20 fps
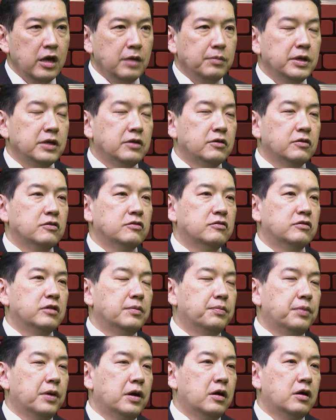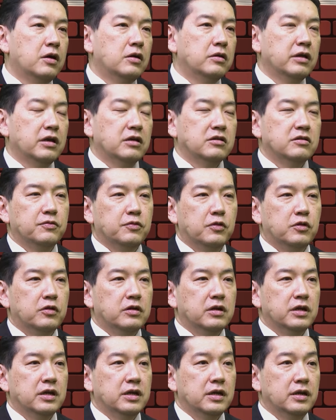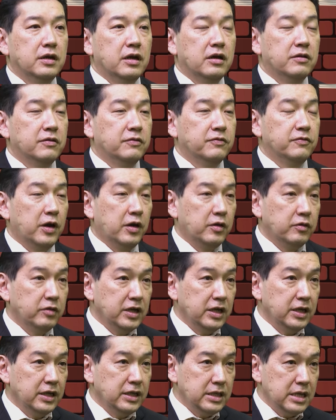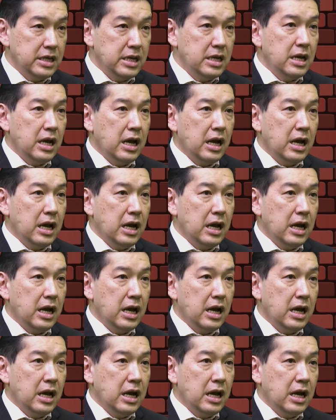because Nepal has a very varied